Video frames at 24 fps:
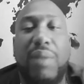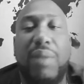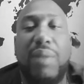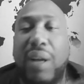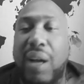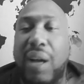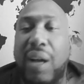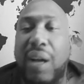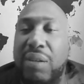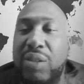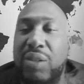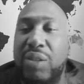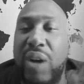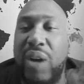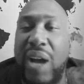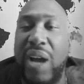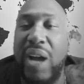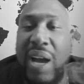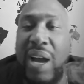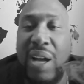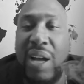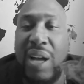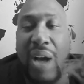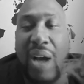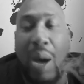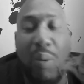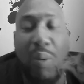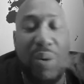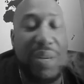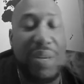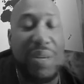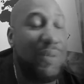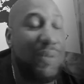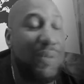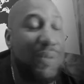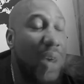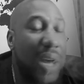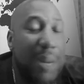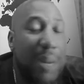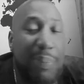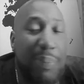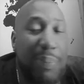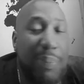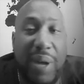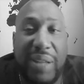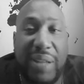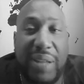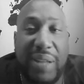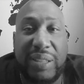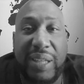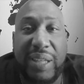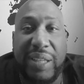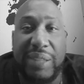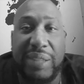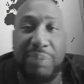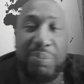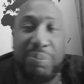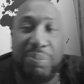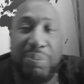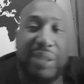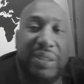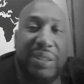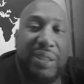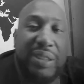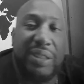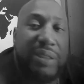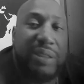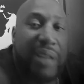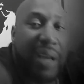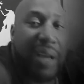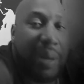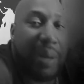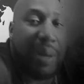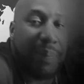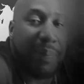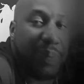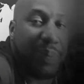I don't know. I wouldn't even know how to process that.